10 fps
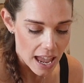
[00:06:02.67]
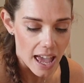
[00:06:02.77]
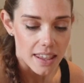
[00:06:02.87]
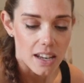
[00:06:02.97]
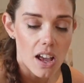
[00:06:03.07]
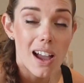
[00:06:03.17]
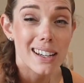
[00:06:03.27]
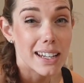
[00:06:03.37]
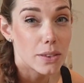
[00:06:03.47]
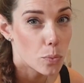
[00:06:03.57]
and then I
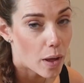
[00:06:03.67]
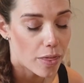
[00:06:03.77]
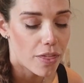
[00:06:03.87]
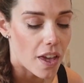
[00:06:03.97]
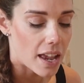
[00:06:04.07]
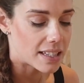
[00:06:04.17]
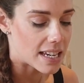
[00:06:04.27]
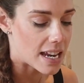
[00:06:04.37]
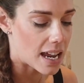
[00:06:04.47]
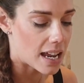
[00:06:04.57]
need the
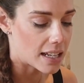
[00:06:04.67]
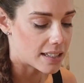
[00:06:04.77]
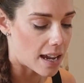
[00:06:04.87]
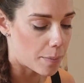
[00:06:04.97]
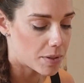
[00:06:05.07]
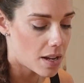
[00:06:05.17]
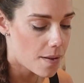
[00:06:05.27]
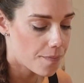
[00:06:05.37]
130 adapter.